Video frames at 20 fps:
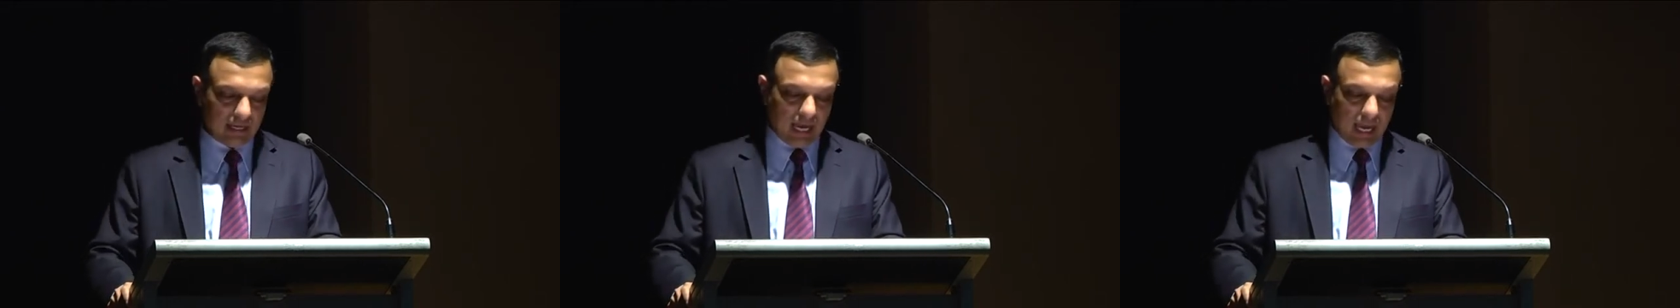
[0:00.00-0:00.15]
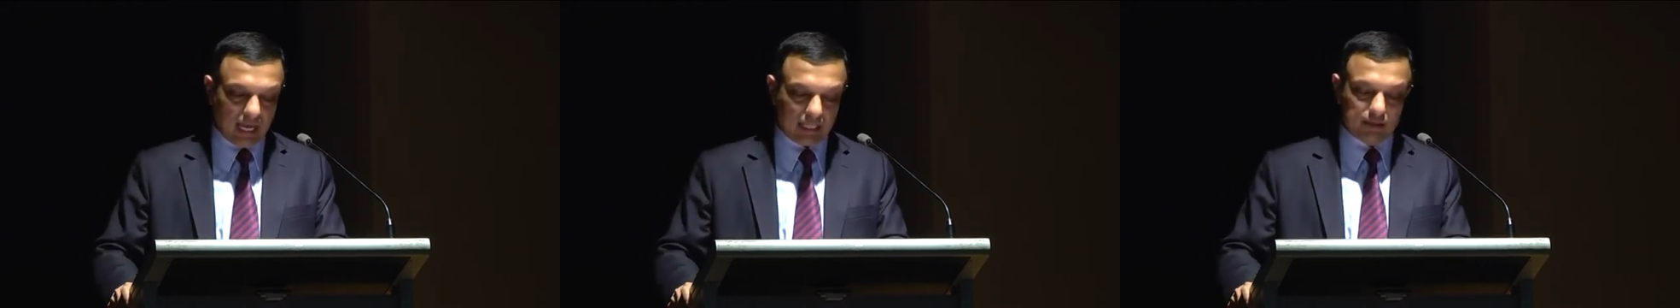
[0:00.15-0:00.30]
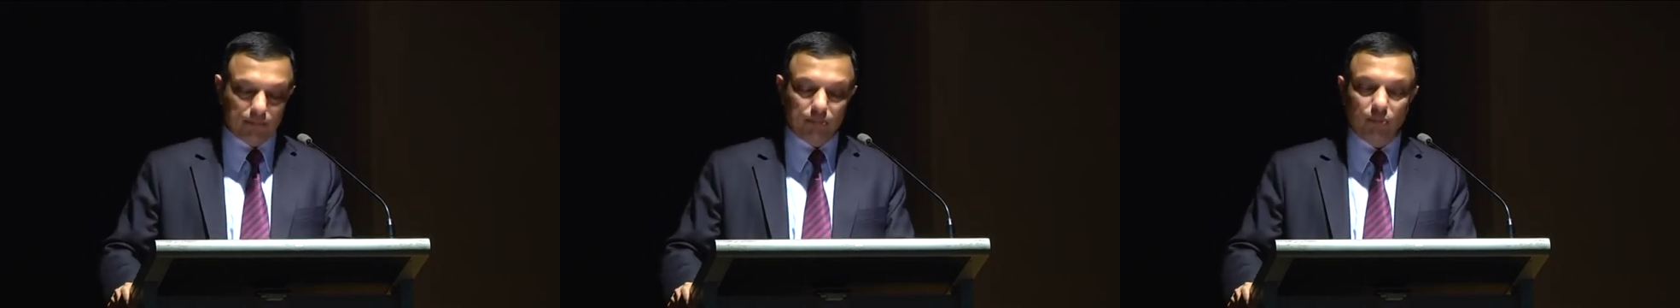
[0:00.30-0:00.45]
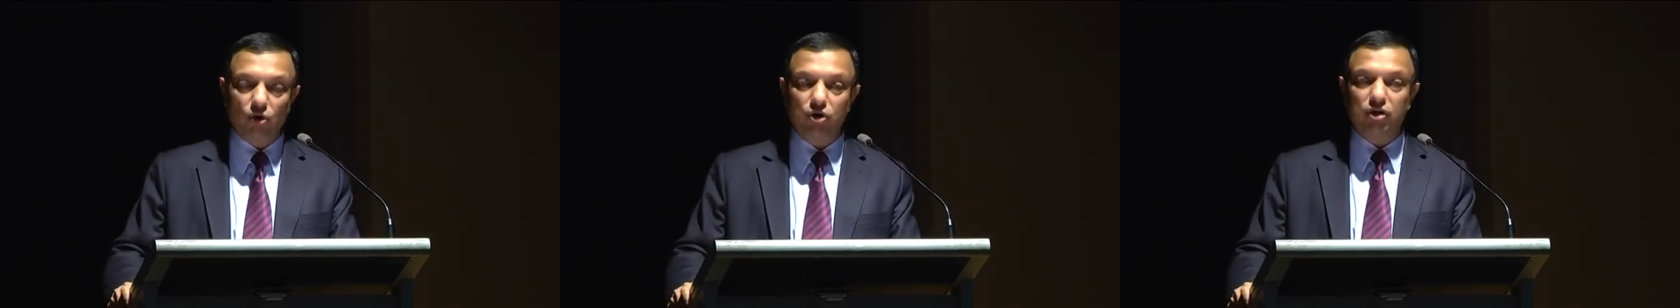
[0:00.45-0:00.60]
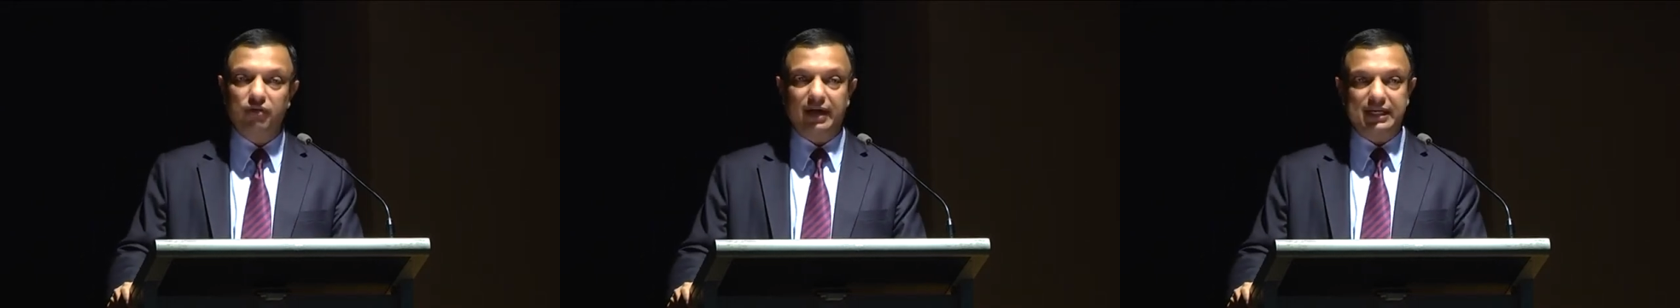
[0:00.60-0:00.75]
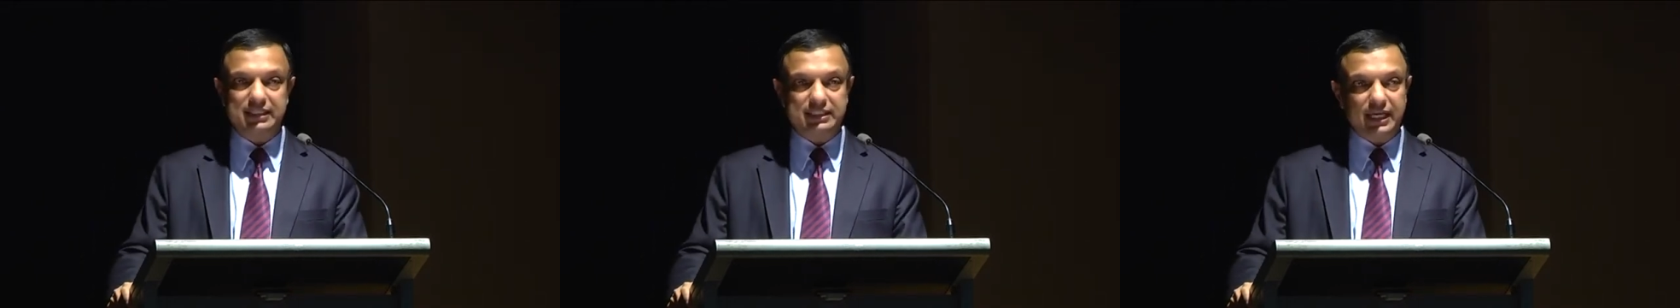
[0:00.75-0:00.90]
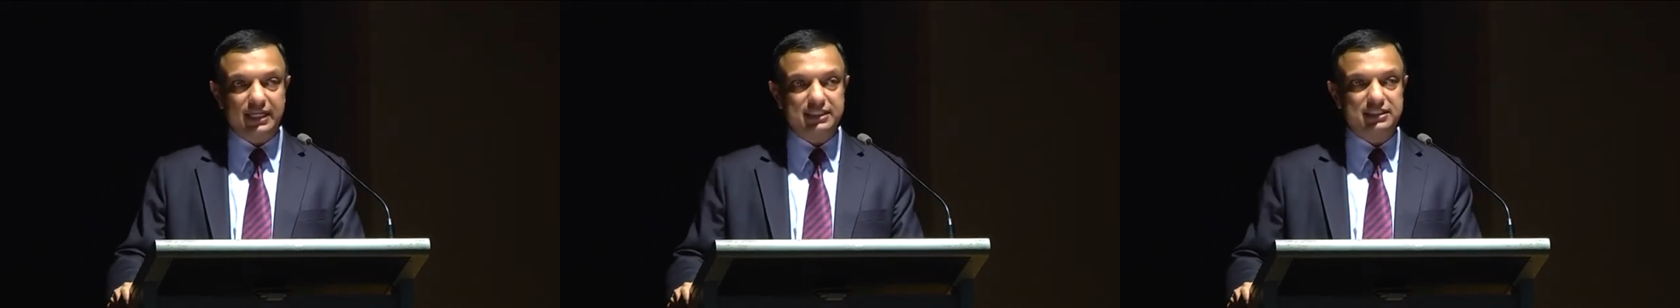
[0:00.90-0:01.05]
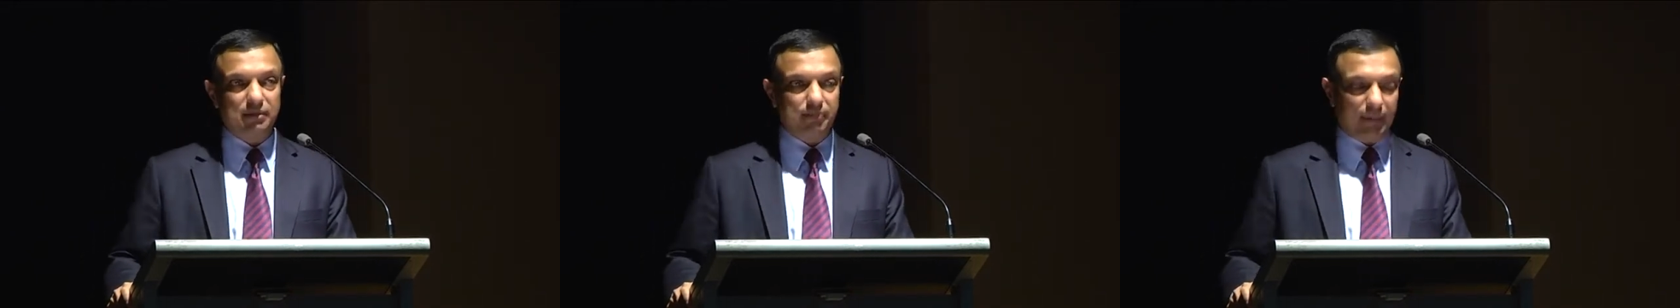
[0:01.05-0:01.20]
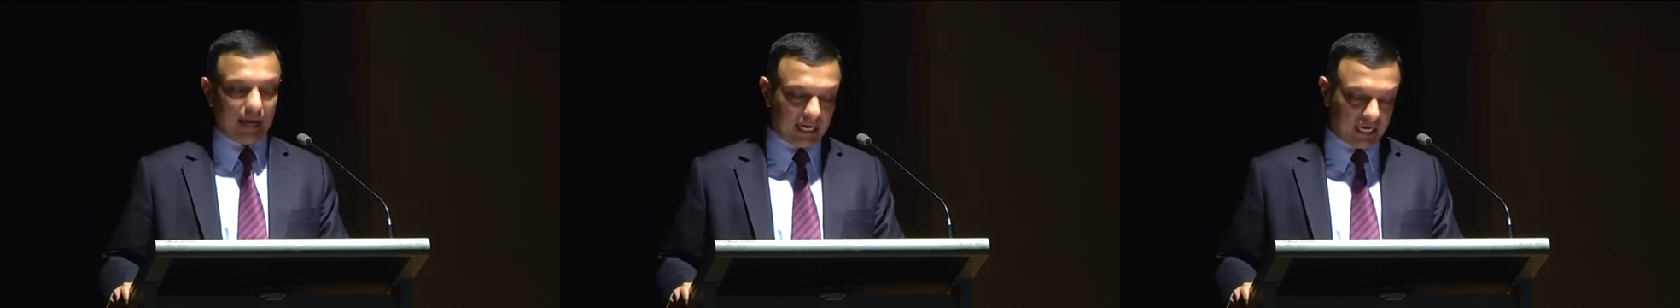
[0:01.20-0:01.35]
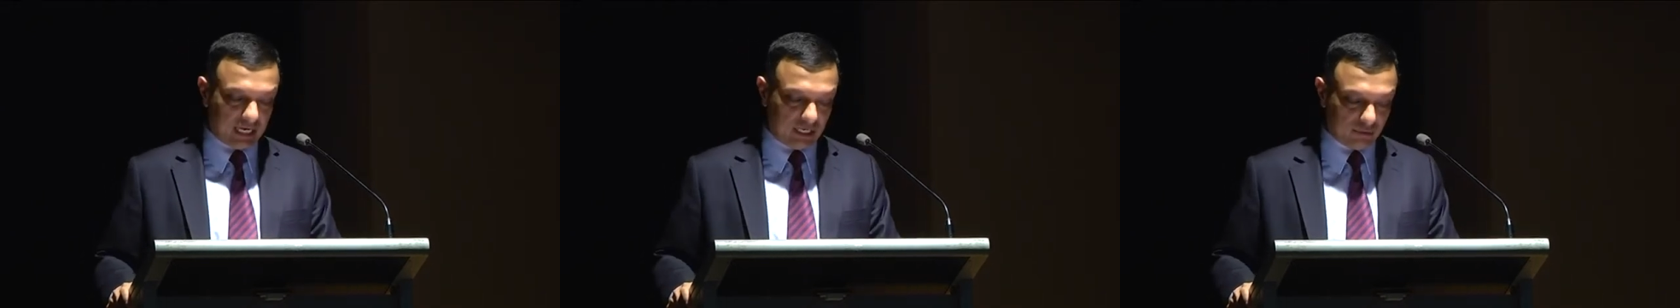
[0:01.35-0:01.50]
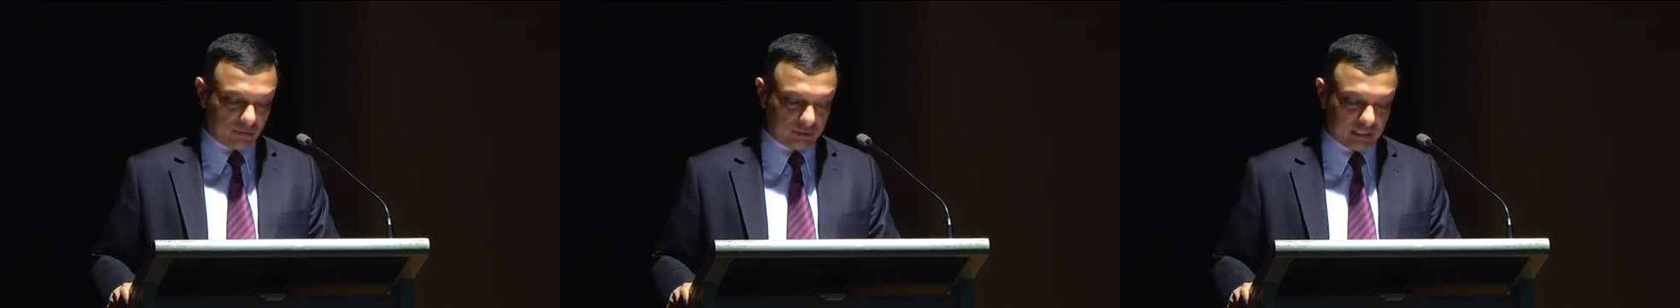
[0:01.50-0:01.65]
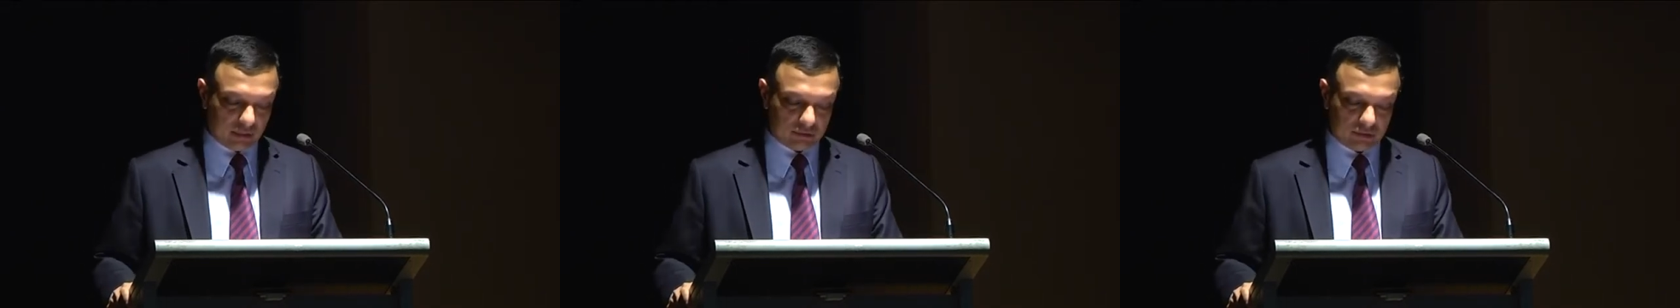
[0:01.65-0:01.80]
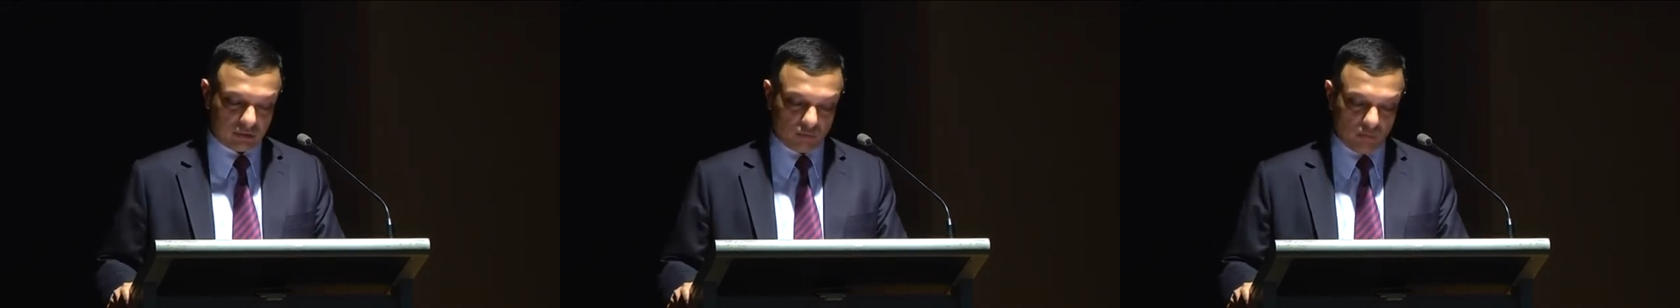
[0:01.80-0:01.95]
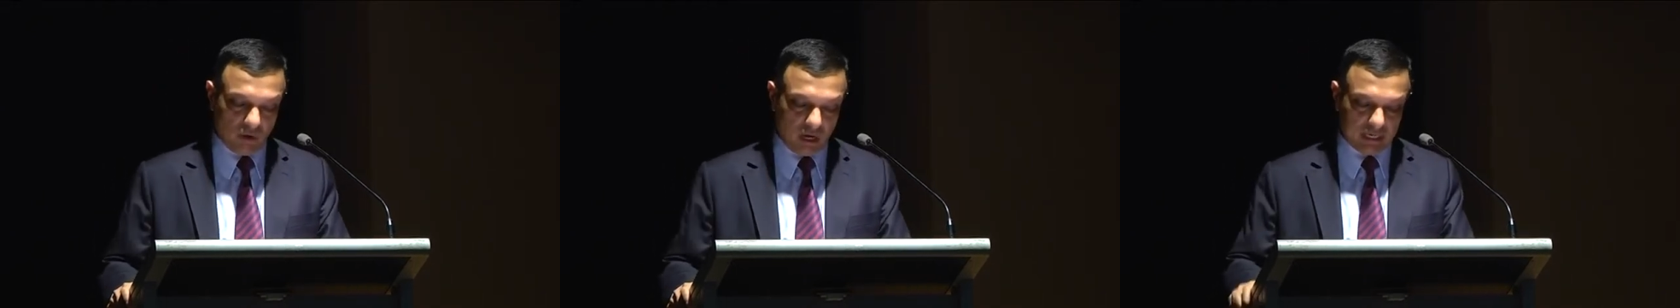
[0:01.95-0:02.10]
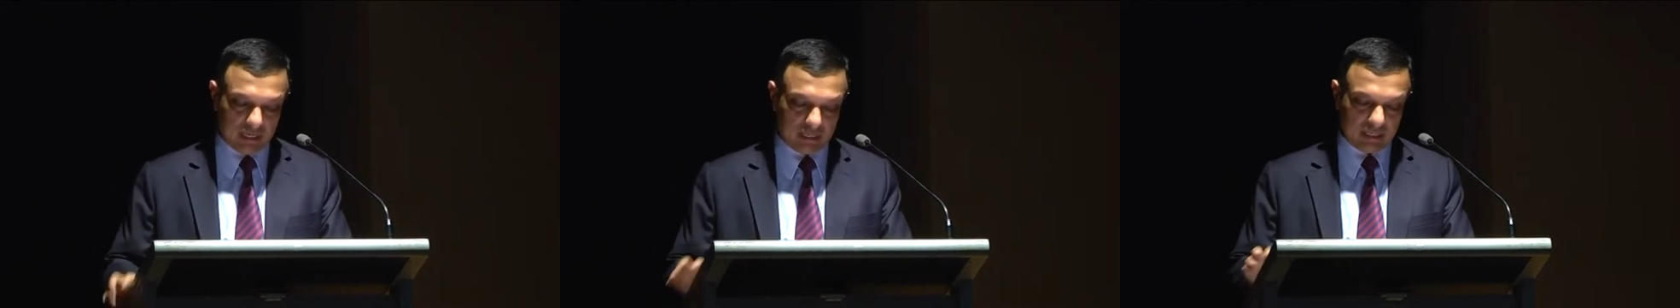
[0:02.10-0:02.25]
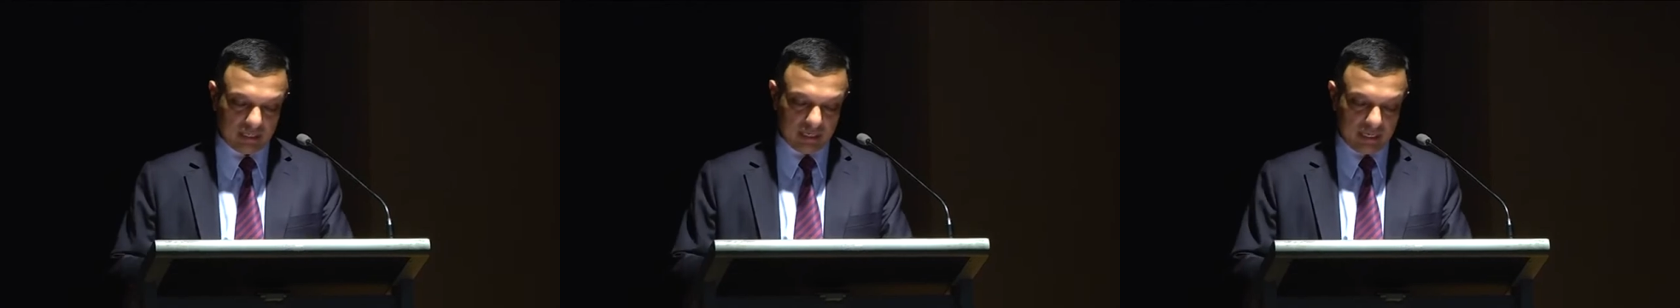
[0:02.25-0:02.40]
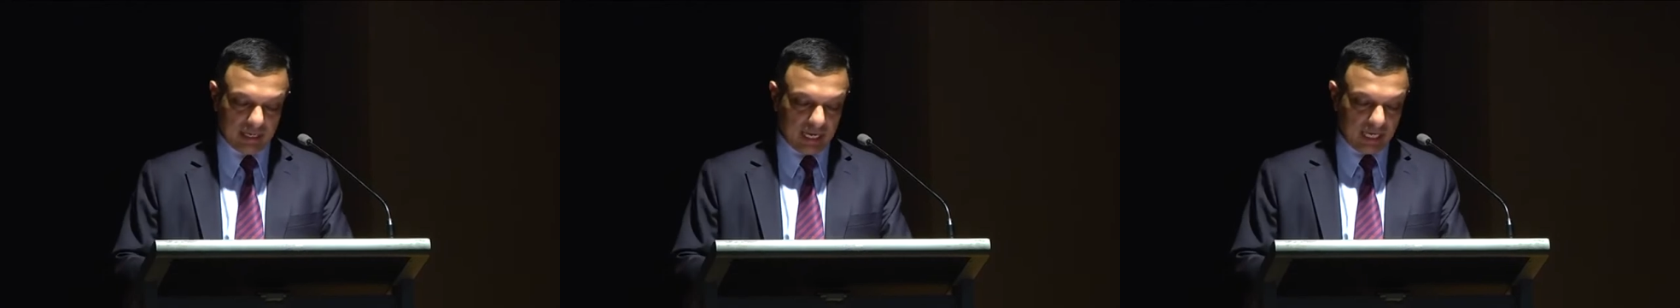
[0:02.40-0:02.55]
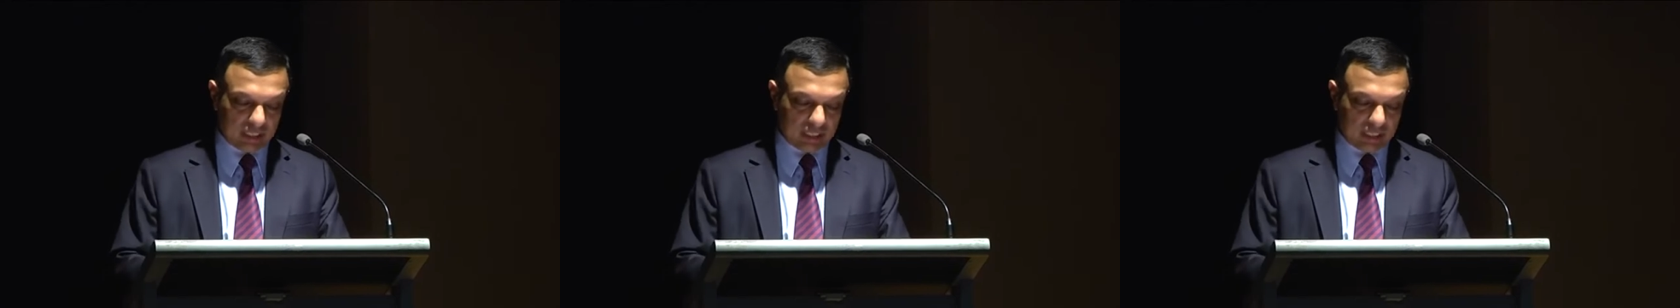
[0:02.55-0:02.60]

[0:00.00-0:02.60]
and the board of ICICI Bank in 2001